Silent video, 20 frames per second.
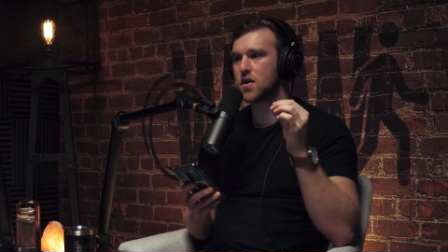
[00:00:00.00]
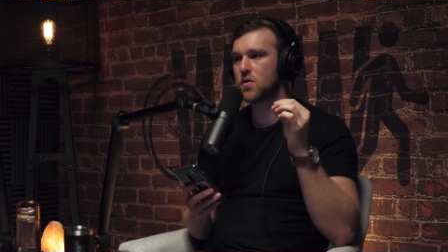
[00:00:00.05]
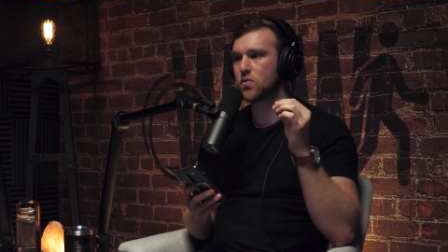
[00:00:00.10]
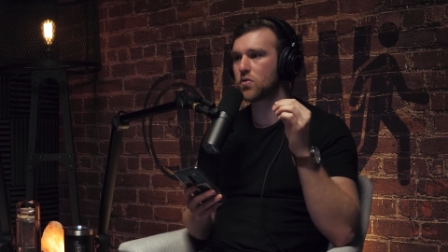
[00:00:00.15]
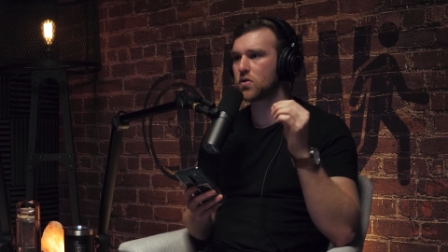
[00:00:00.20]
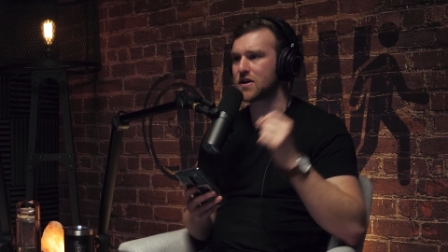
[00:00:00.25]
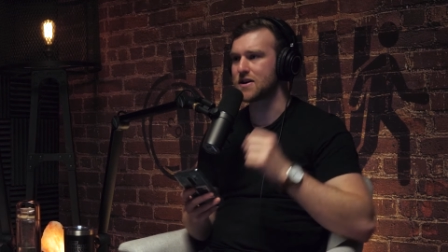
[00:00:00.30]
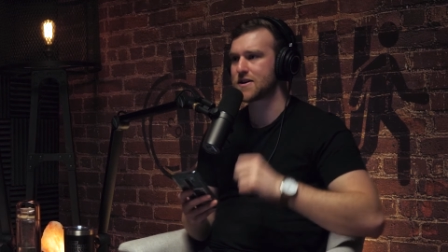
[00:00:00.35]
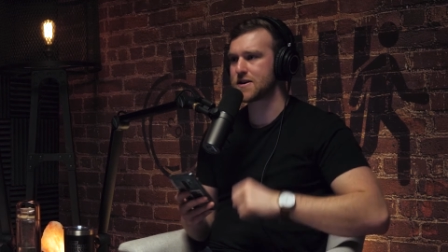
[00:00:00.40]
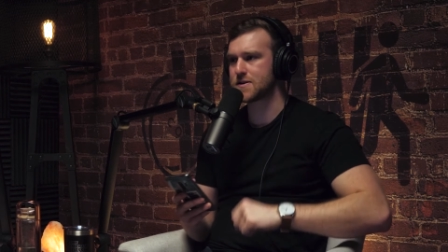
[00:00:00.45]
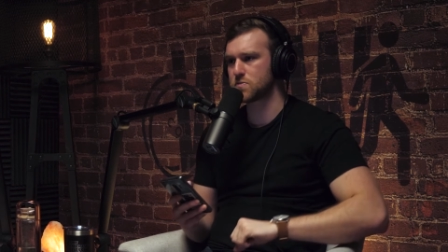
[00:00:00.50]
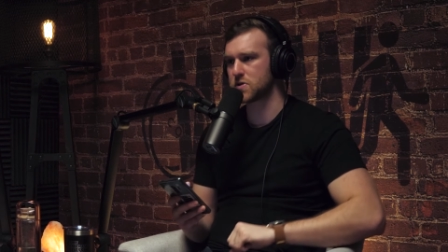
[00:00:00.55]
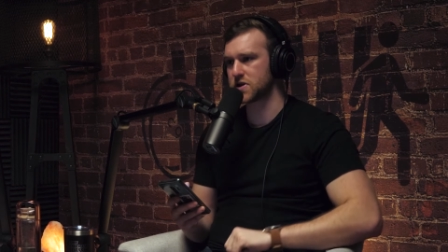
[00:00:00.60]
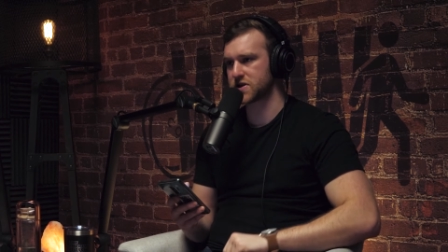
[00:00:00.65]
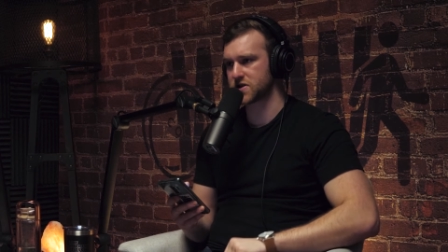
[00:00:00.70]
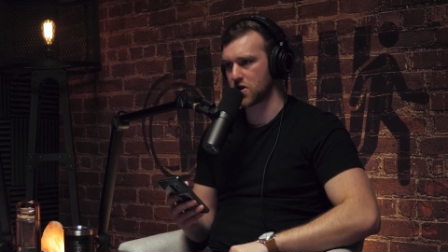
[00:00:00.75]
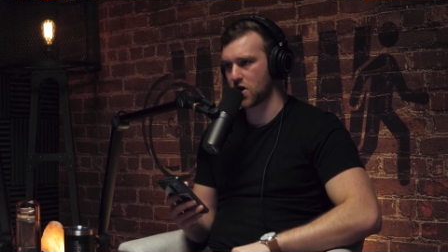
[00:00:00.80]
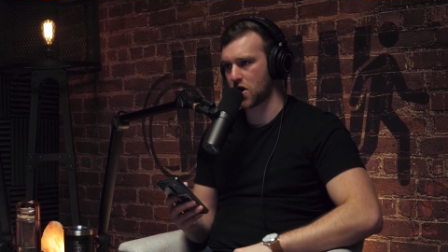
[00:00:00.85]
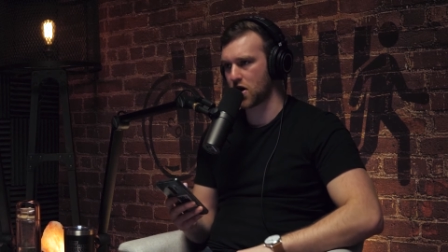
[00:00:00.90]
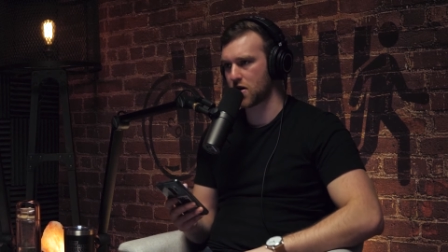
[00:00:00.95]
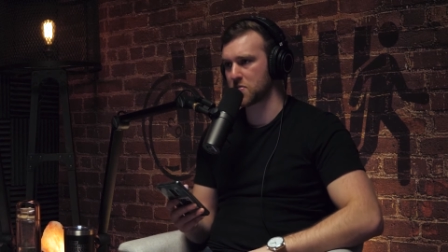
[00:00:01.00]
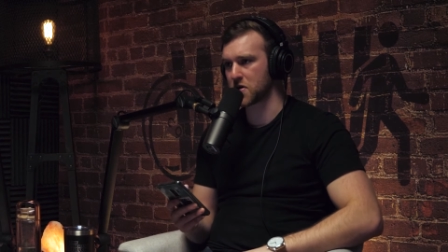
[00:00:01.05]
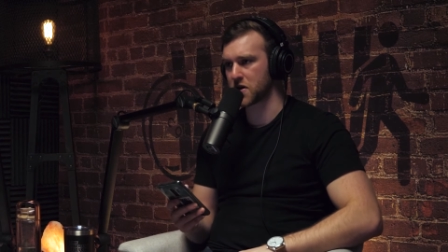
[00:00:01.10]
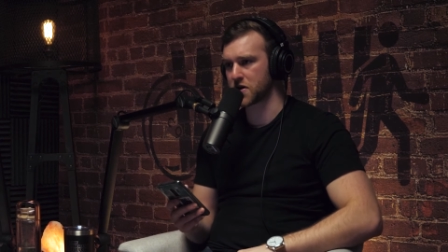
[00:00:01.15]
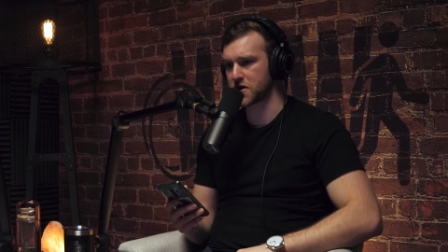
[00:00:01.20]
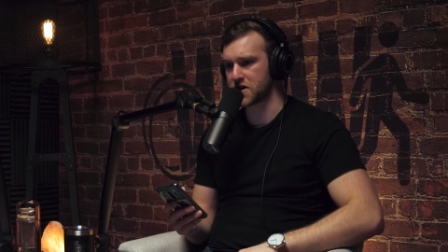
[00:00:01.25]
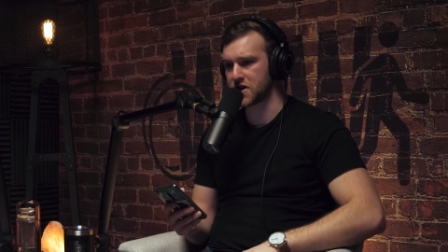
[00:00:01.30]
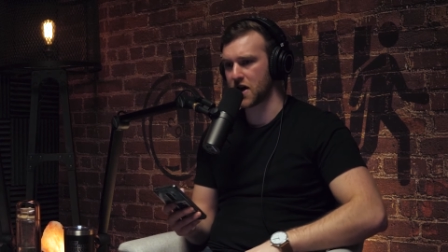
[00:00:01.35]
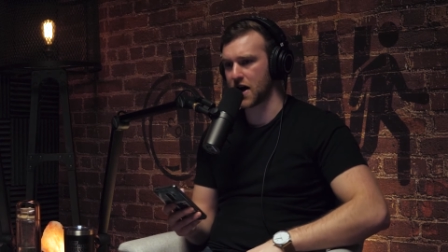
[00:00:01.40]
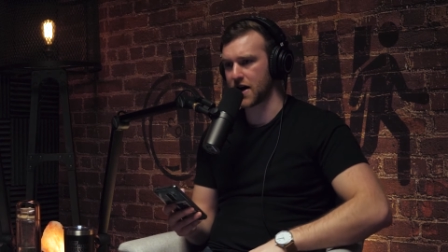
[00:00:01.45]
well, I went to
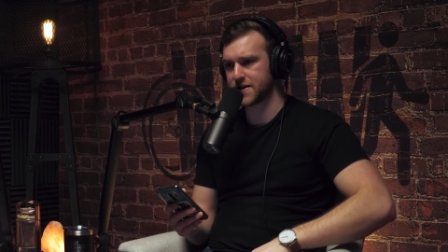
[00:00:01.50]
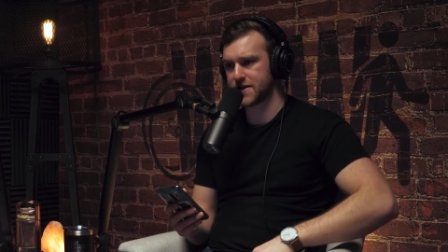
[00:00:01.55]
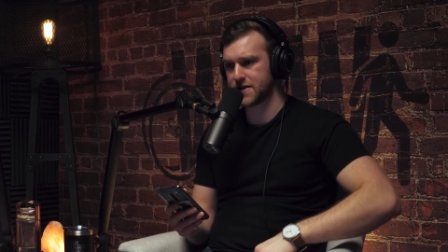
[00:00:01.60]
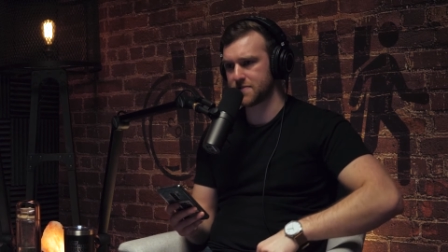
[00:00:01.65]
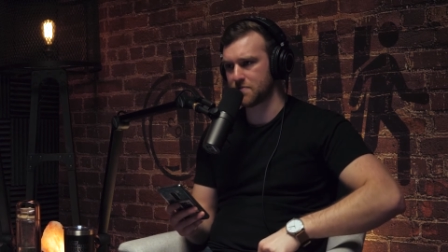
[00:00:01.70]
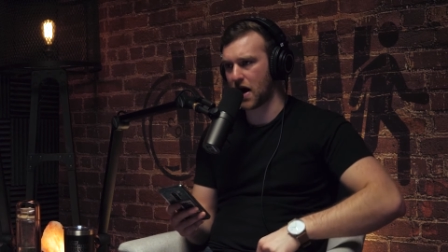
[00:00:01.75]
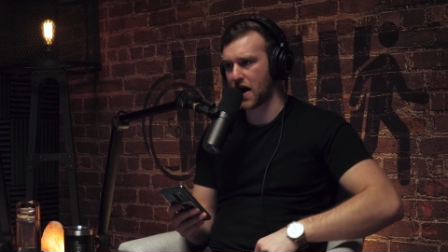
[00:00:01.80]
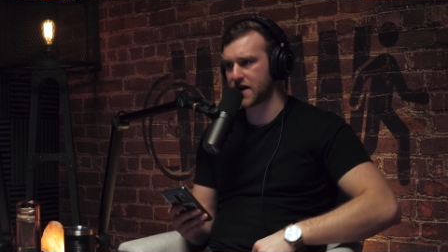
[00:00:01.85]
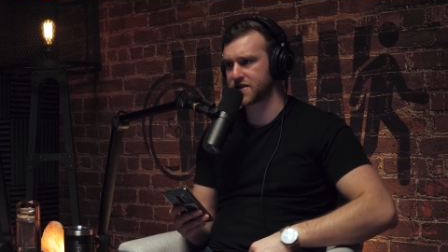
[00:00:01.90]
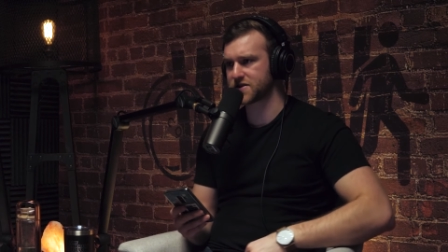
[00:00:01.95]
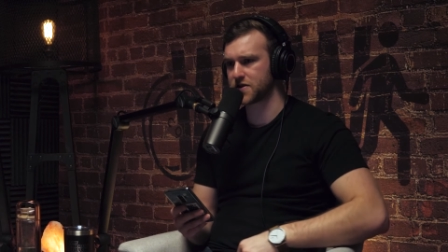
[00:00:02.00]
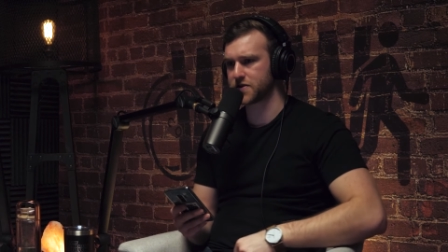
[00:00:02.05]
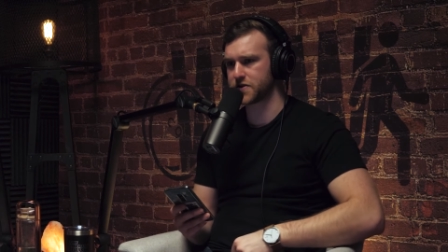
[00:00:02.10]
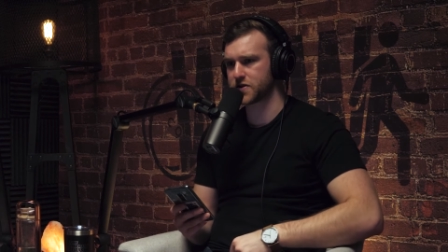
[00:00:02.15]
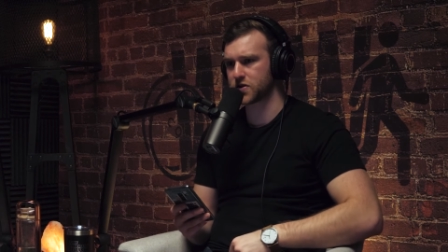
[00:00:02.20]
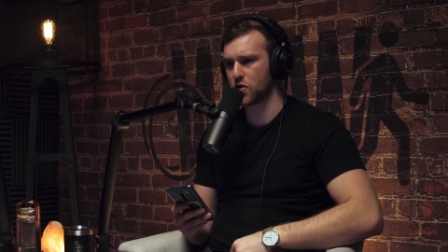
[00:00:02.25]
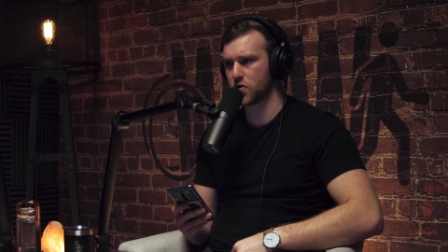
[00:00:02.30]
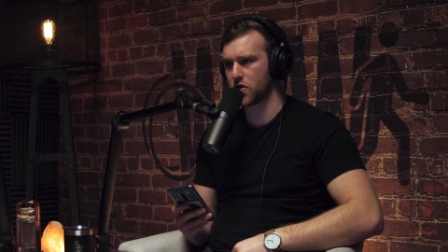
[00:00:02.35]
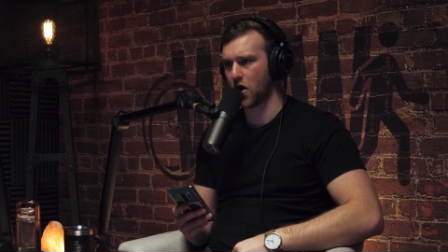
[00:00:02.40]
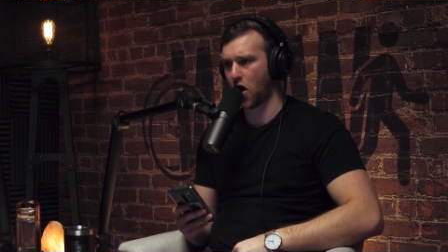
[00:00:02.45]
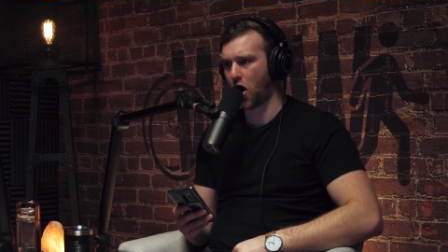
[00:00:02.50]
Auburn and I need my son to go to